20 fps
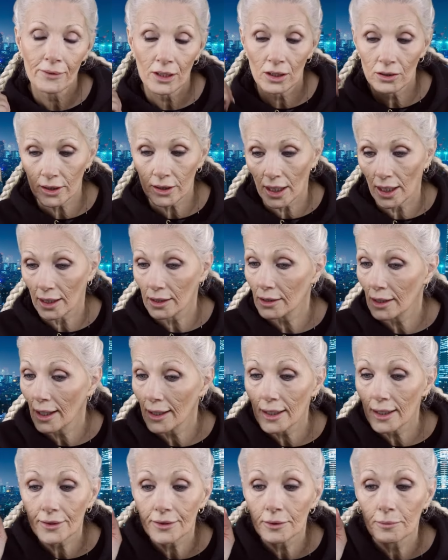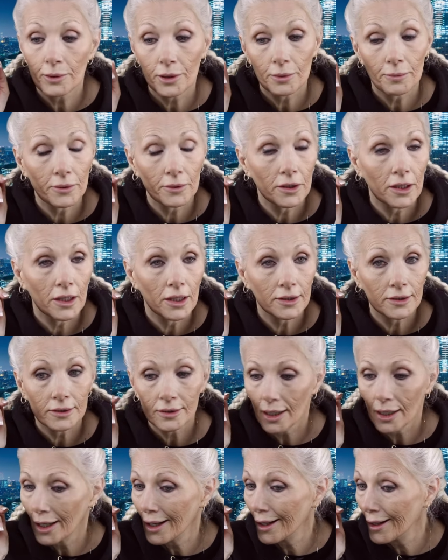Okay, I got the purple on.
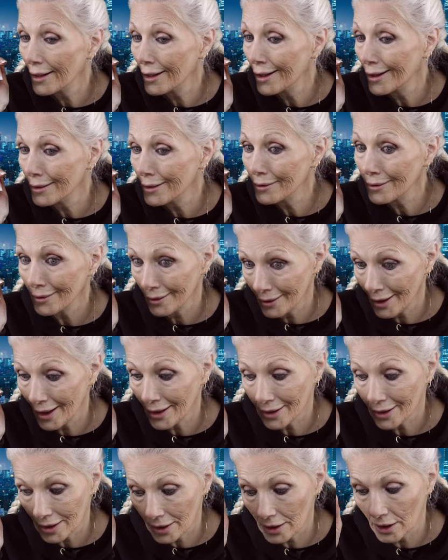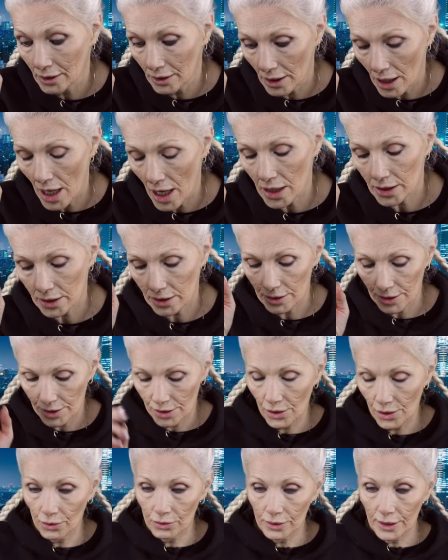I like it a lot.
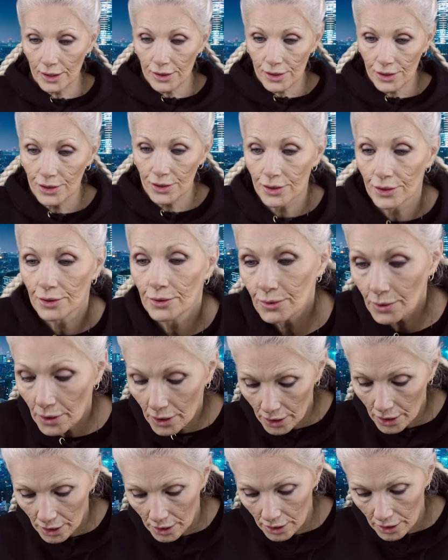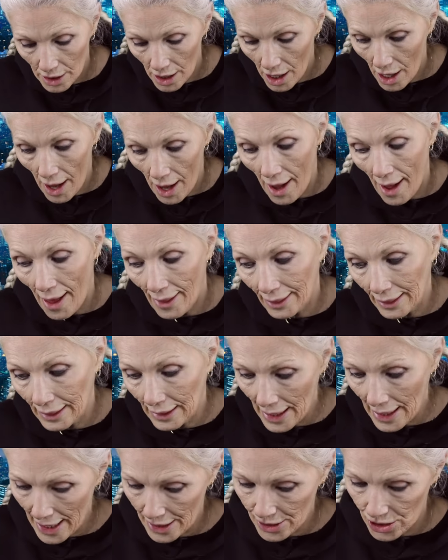So let's do our
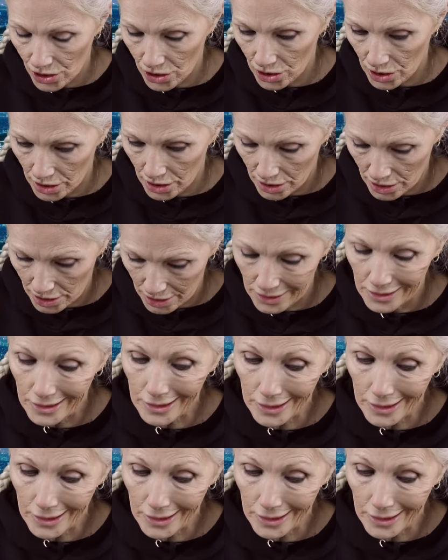lashes.